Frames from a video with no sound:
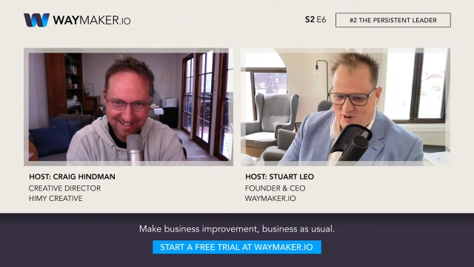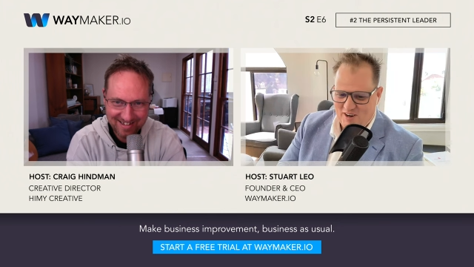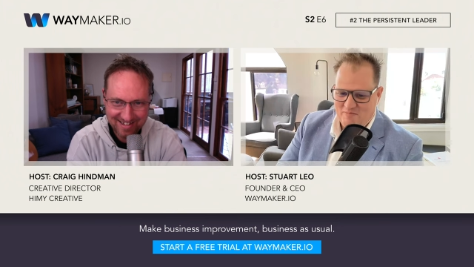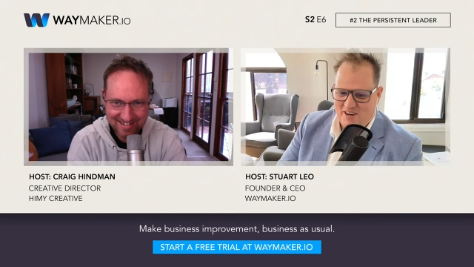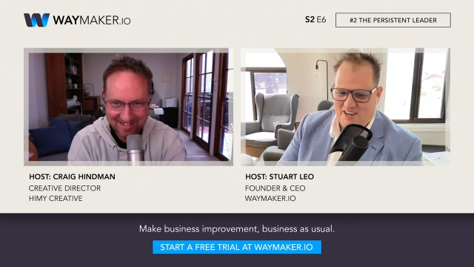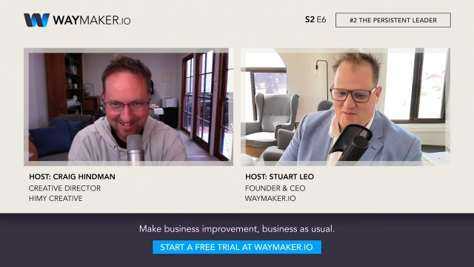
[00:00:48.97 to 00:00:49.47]

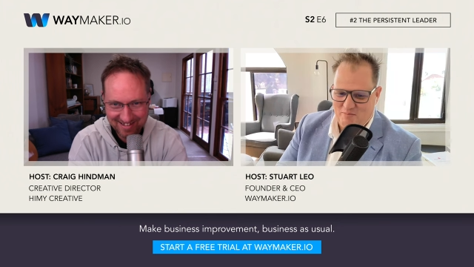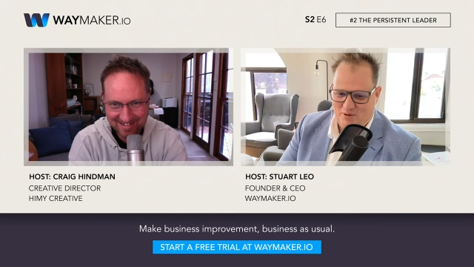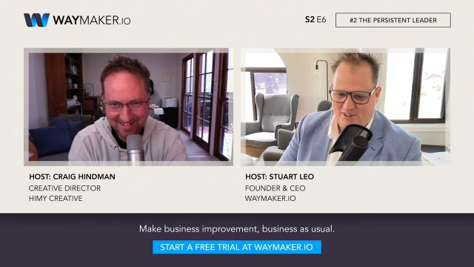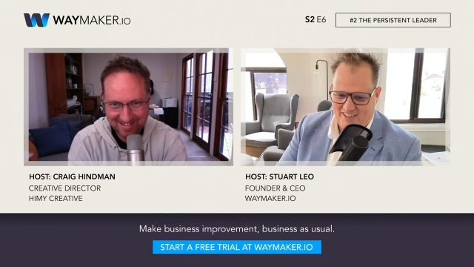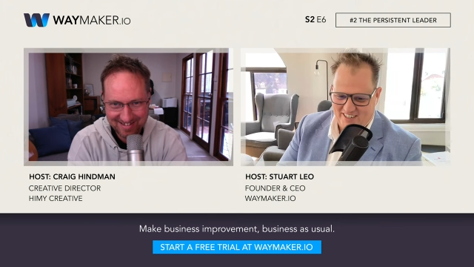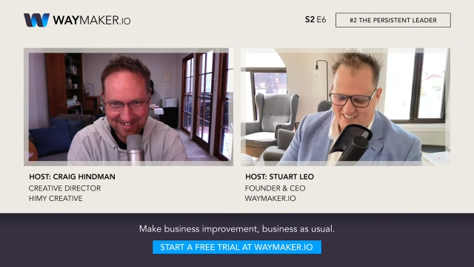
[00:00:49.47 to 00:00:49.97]
Speaker 1: Waymaker
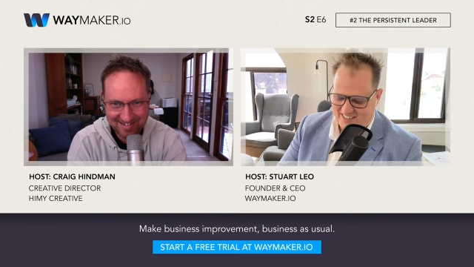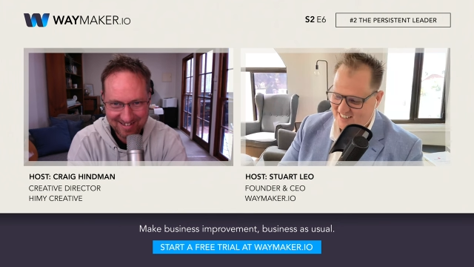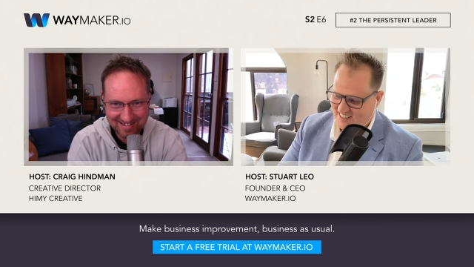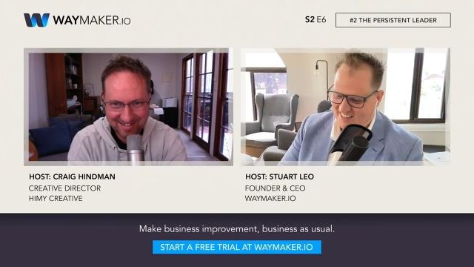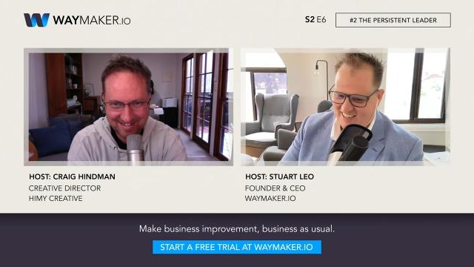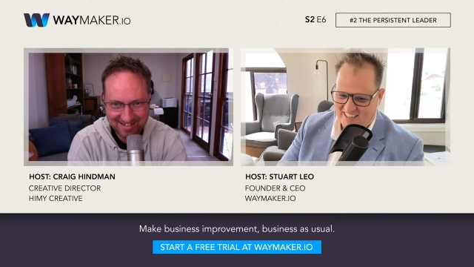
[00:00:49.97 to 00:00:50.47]

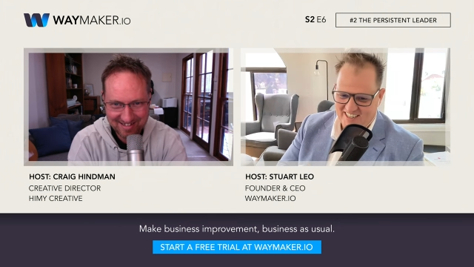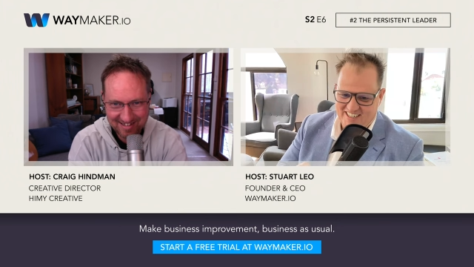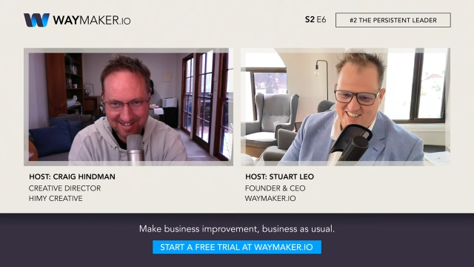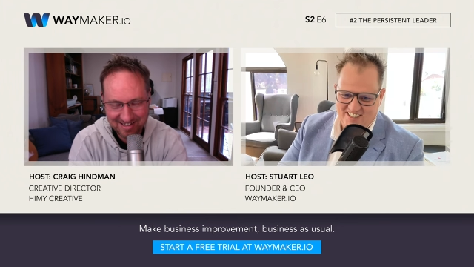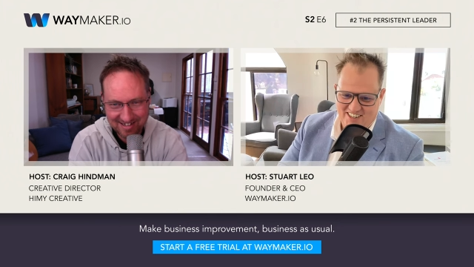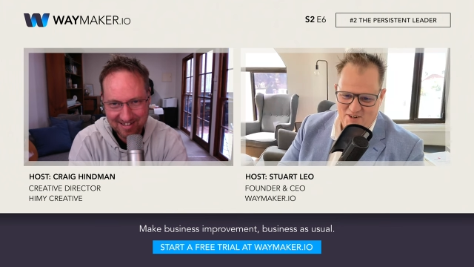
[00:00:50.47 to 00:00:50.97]
podcast.
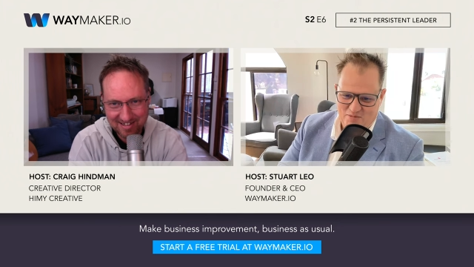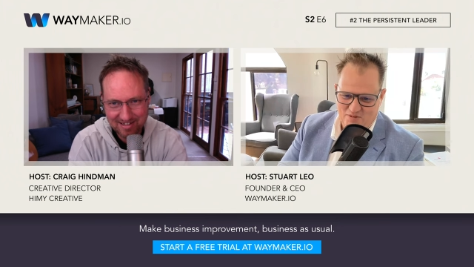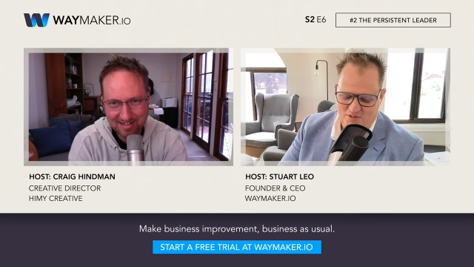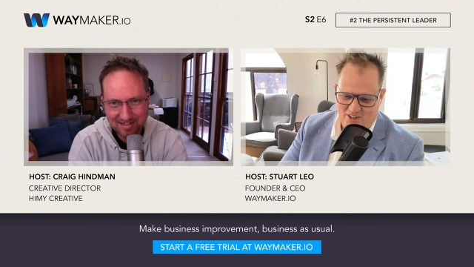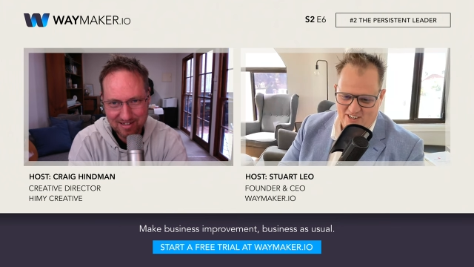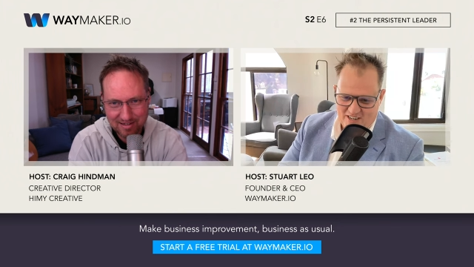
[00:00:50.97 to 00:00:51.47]
It's yeah.
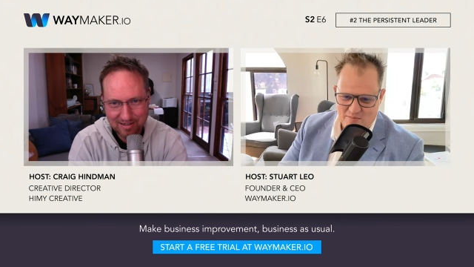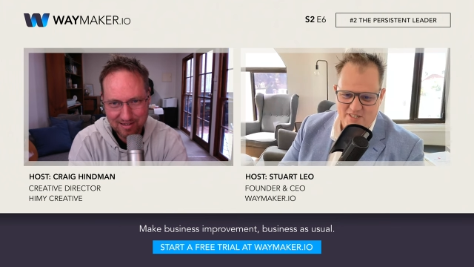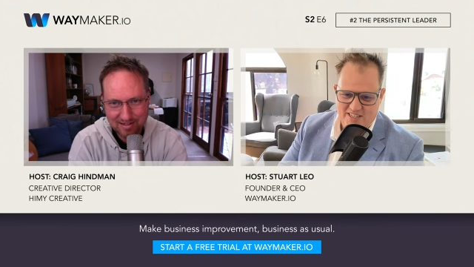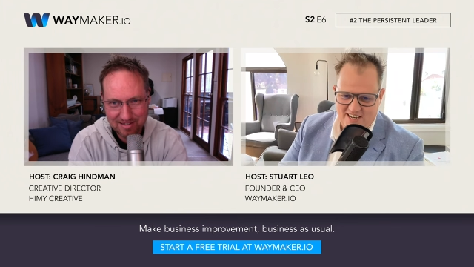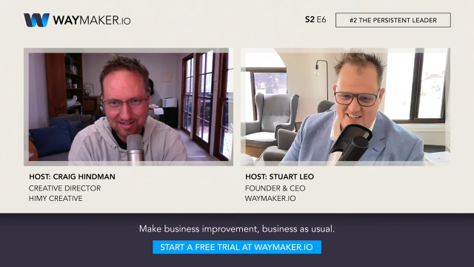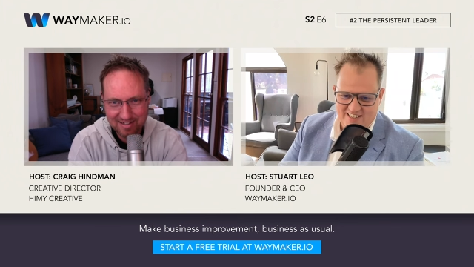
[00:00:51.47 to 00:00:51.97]
like we've got
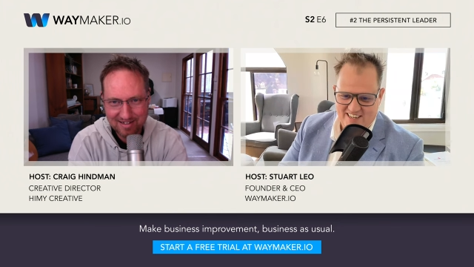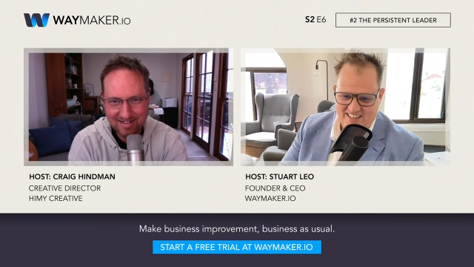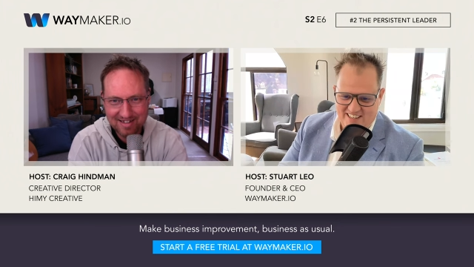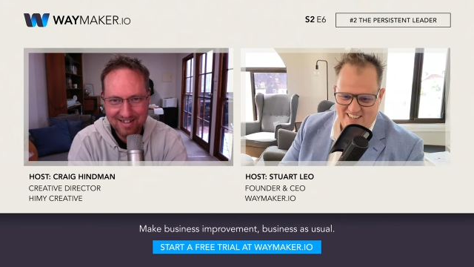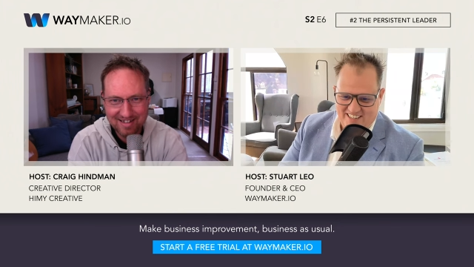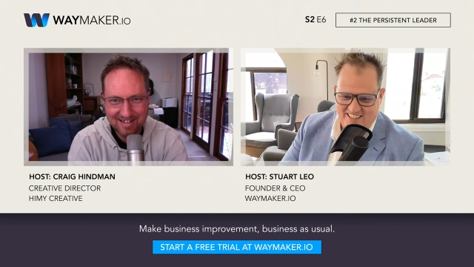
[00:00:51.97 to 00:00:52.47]
imitators
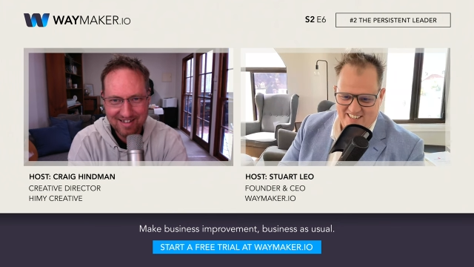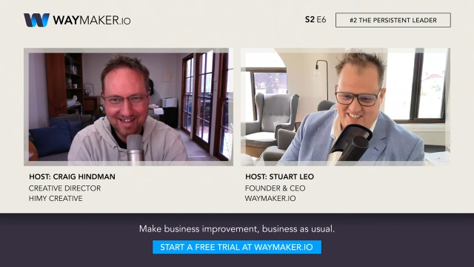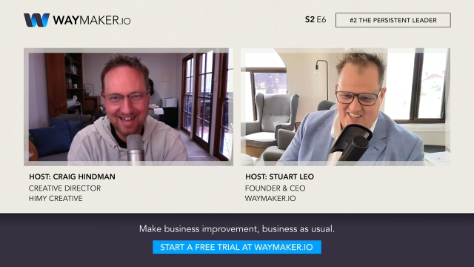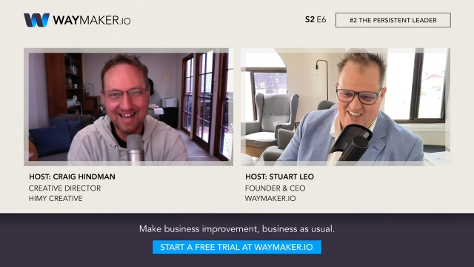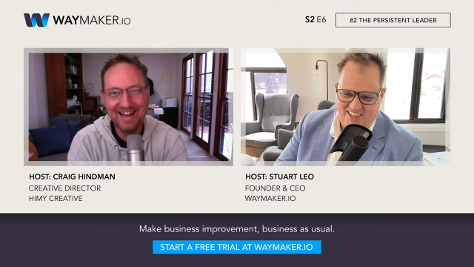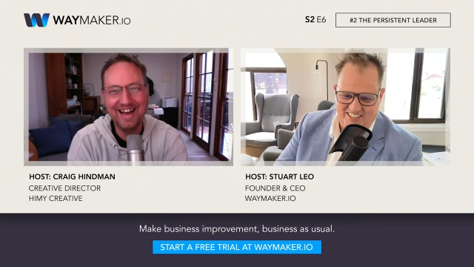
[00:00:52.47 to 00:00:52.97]
out there.
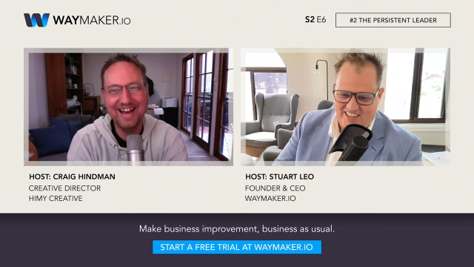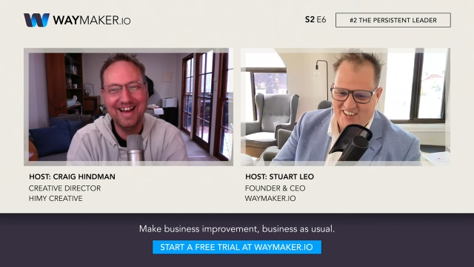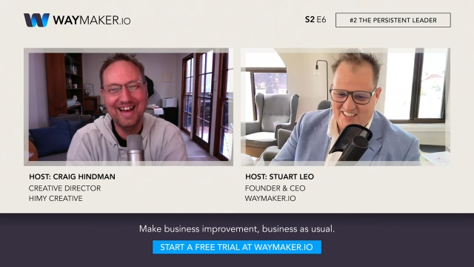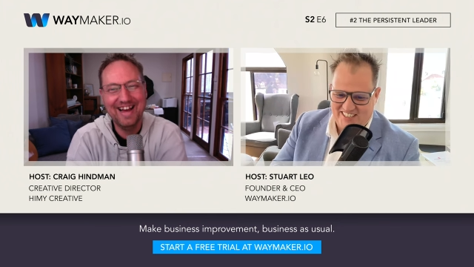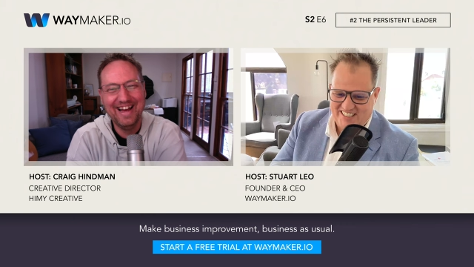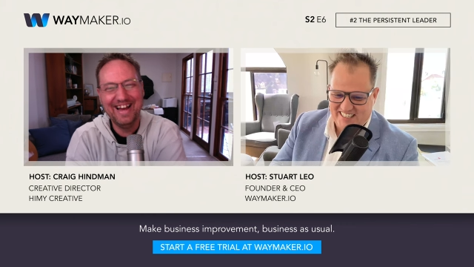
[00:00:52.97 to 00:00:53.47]
It's
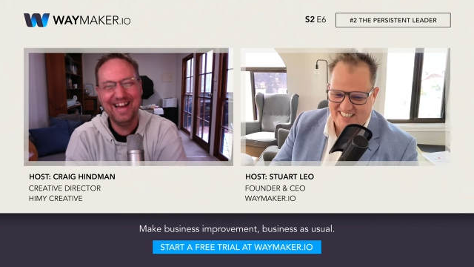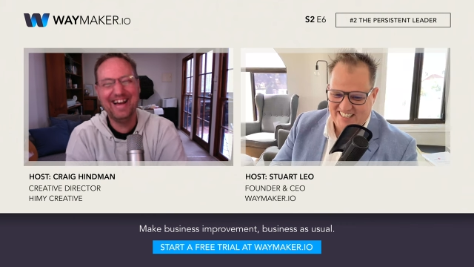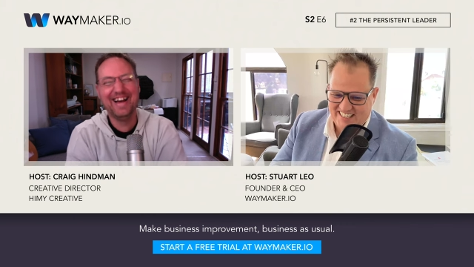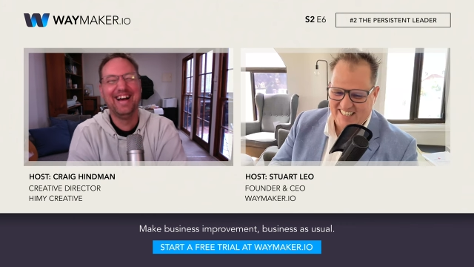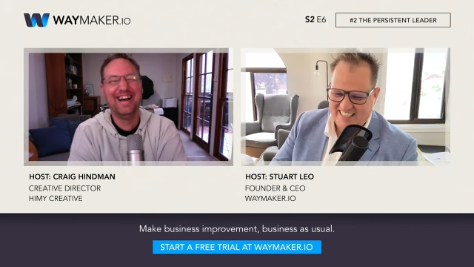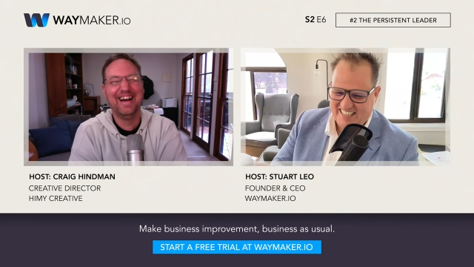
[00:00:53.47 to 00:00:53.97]
like don't.